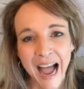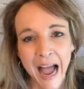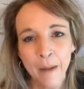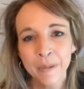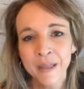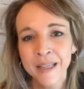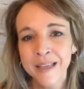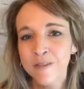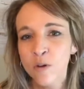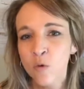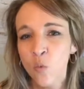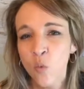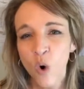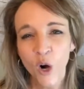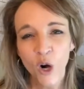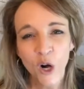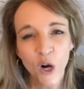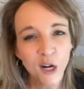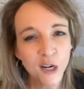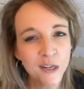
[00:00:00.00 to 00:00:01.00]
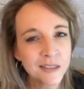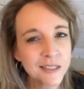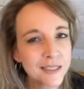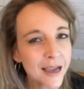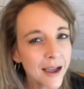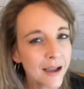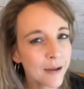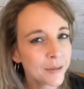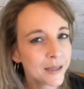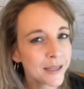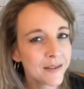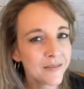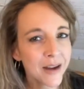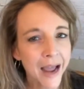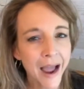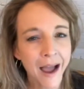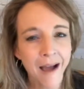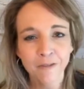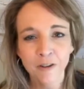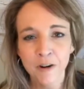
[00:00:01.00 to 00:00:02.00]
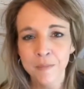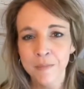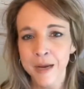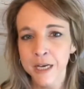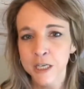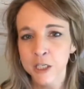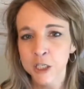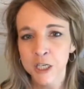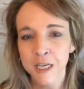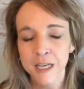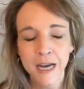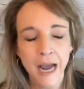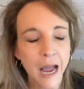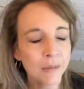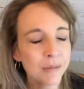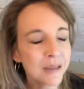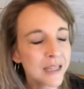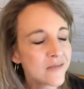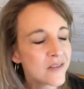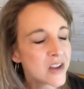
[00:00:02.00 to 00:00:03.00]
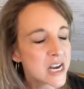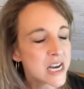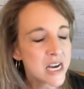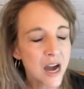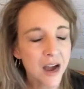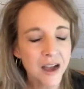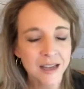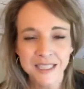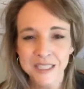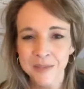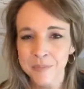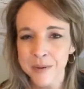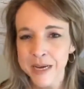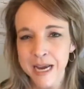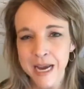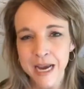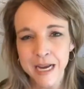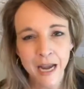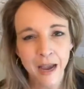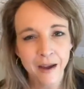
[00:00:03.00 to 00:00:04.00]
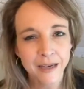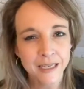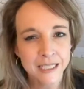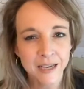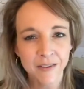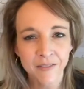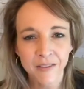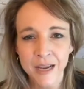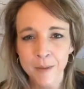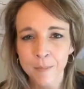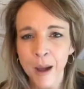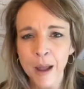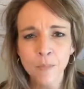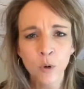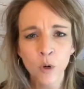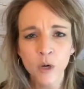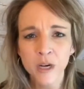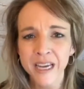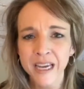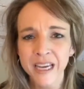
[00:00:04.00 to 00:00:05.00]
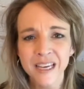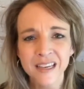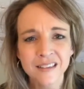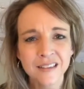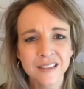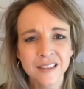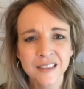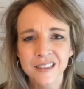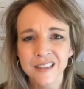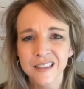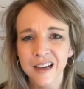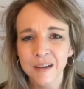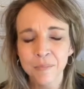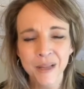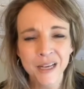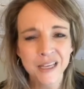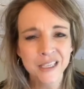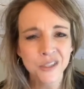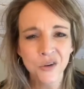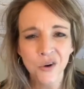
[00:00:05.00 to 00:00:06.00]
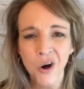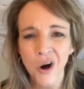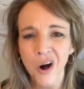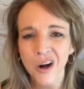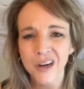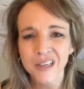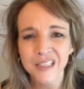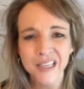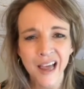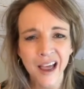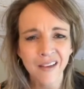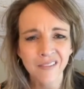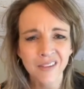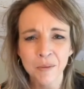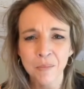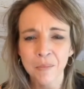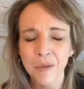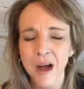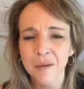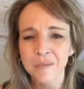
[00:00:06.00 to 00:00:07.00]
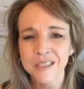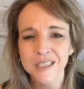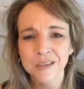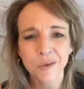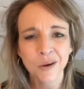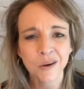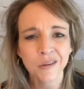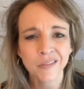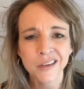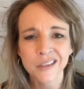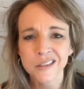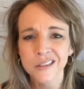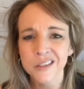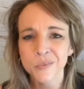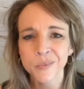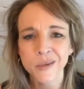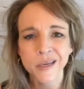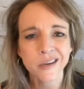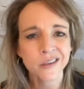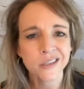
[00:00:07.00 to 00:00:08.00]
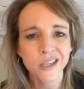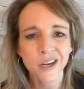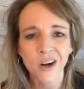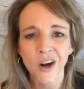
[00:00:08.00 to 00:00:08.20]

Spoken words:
believe in words. I believe in affirmation. I believe in not speaking negativity. My poor kids, bless their hearts, having a mom as a motivational speaker is